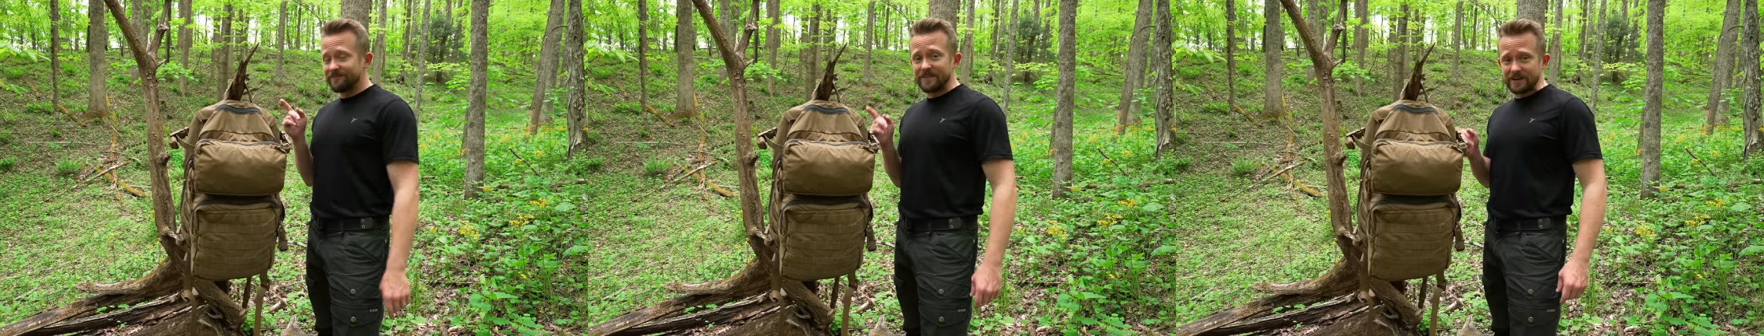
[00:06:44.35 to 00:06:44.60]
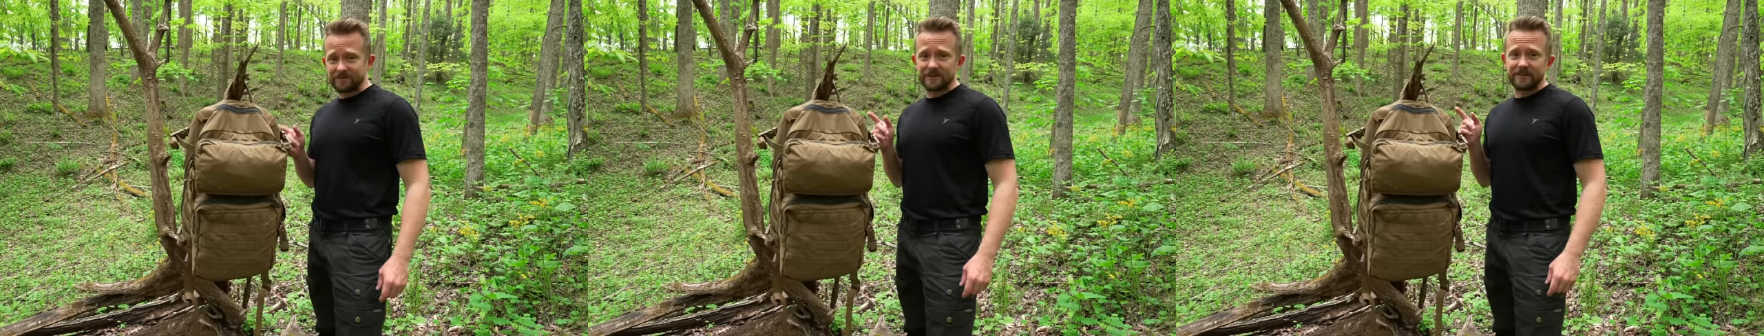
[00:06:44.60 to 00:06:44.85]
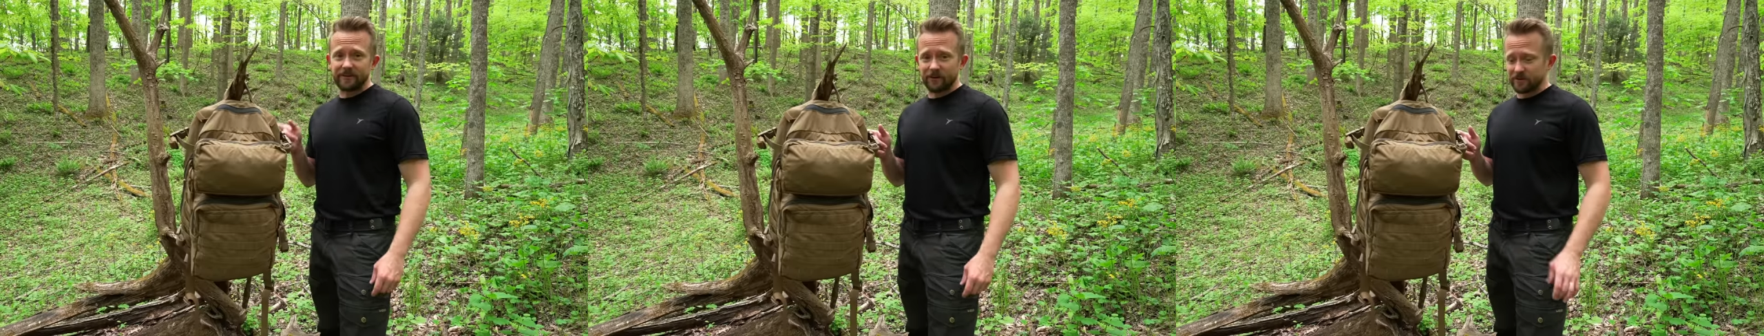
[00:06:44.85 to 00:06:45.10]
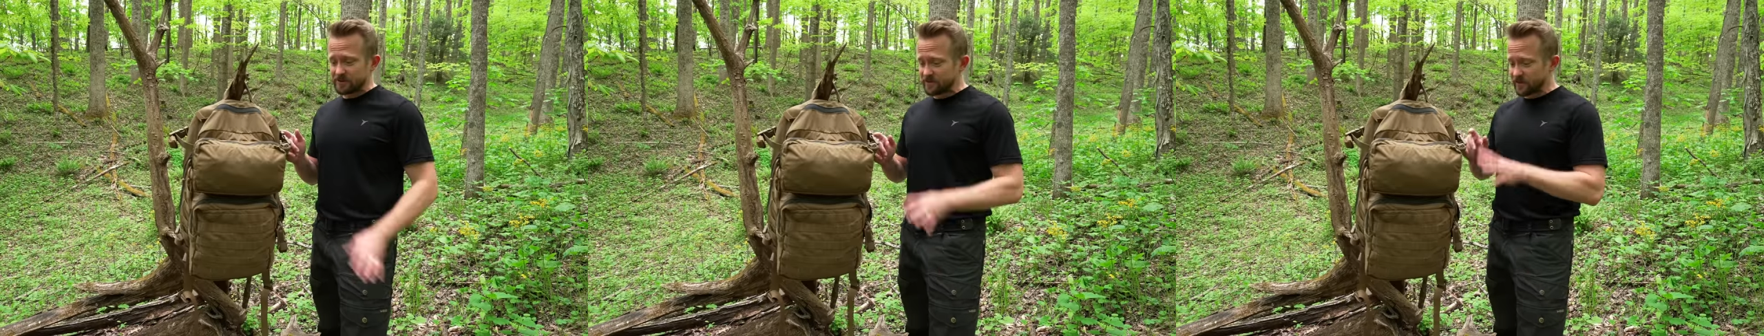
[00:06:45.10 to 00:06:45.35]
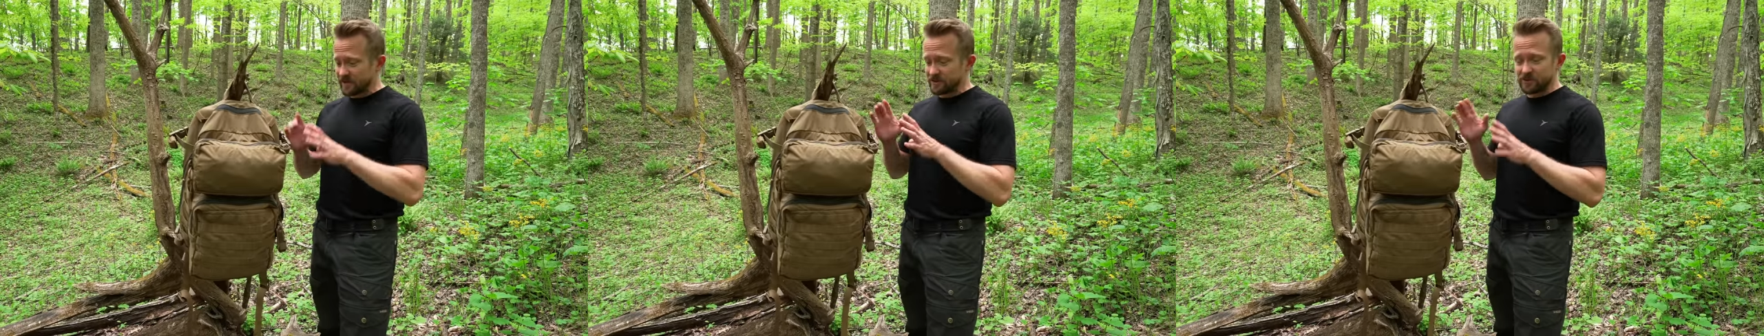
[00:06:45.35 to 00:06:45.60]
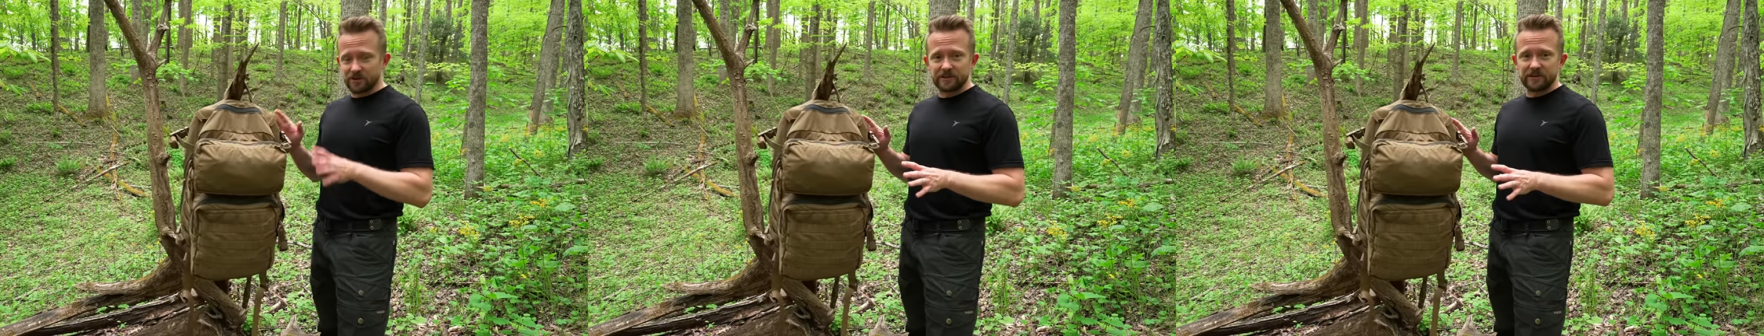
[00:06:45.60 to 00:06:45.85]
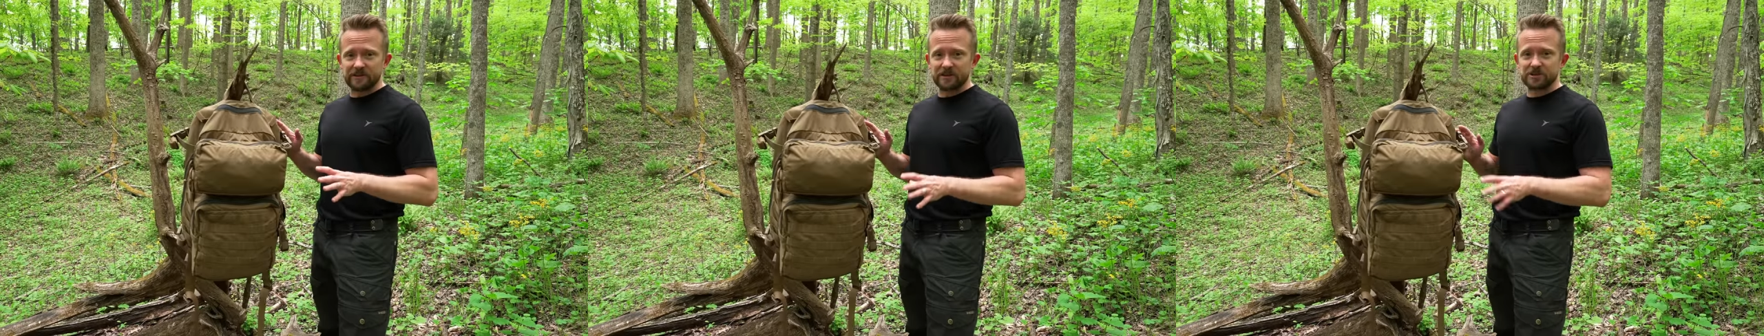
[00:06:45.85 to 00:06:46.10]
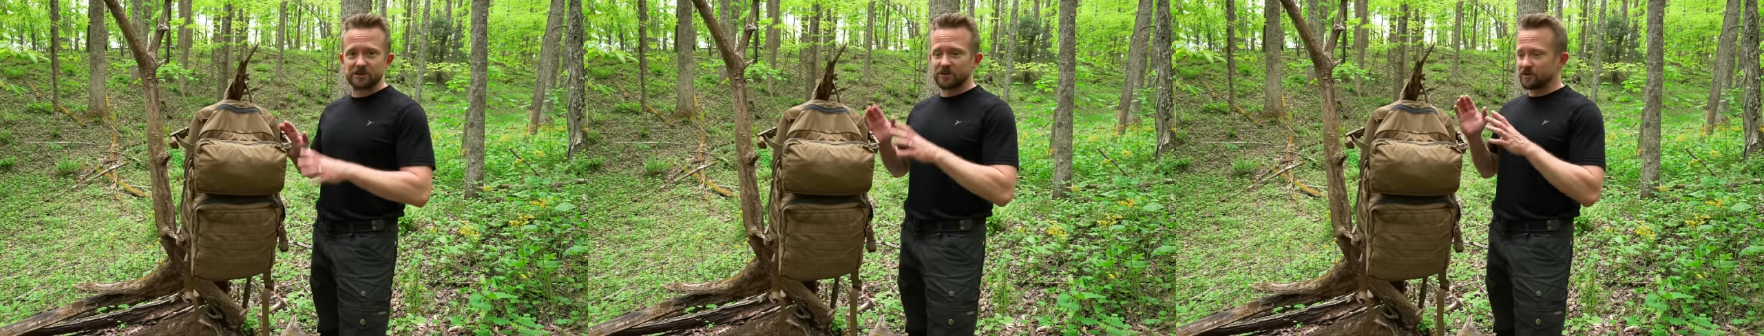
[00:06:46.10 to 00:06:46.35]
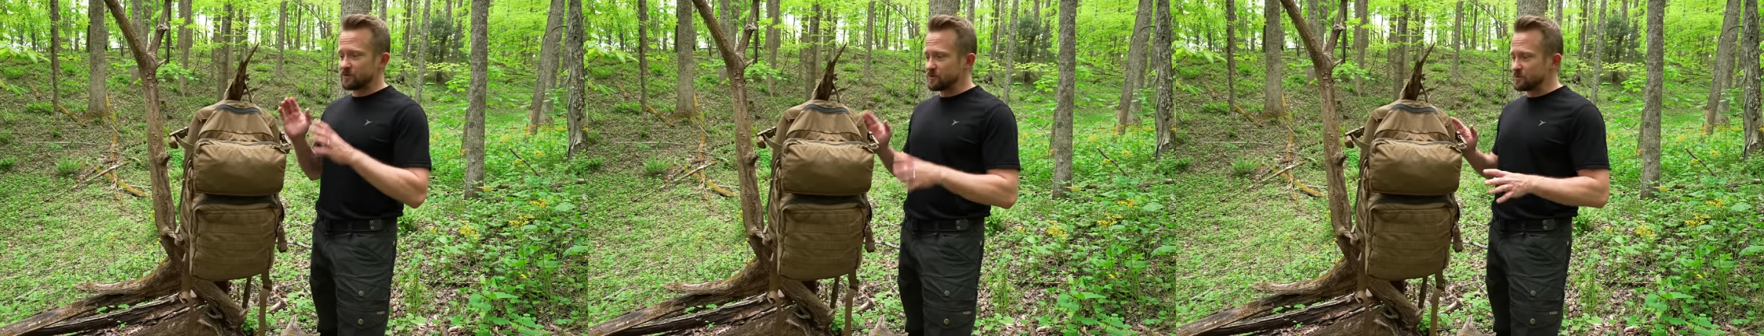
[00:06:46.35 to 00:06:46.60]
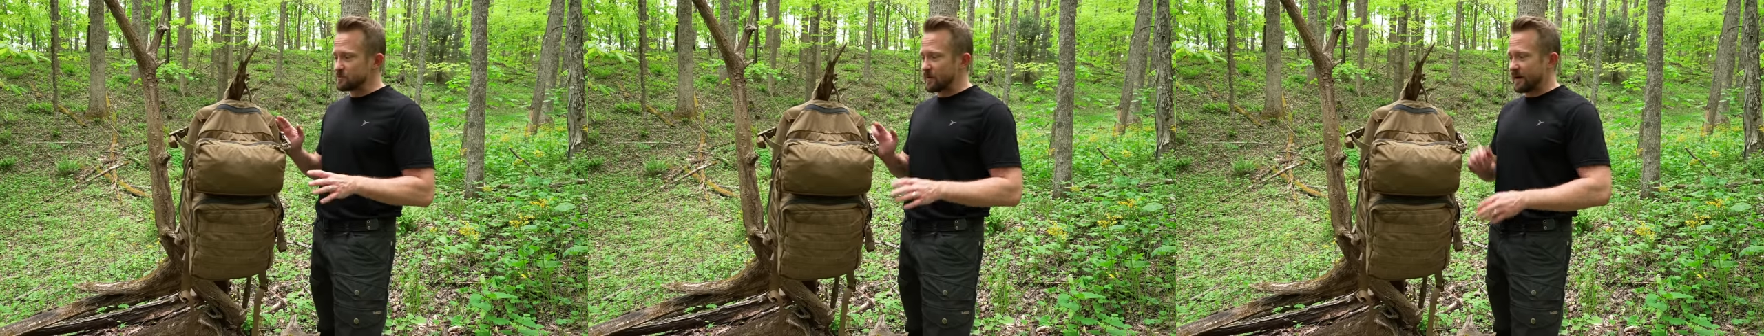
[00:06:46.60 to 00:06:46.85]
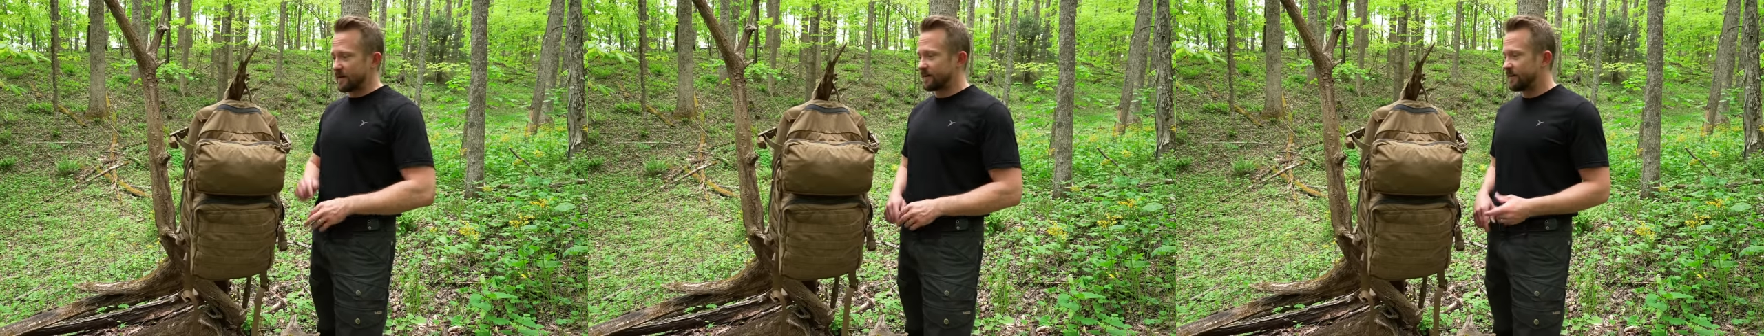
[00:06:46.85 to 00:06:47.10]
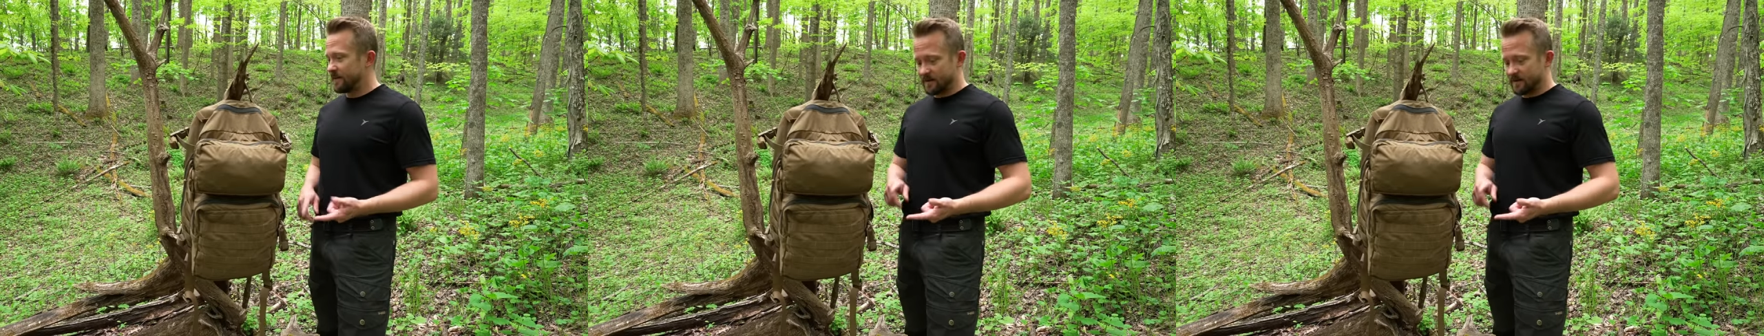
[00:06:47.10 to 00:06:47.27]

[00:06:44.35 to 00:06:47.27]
$50 for a good condition used pack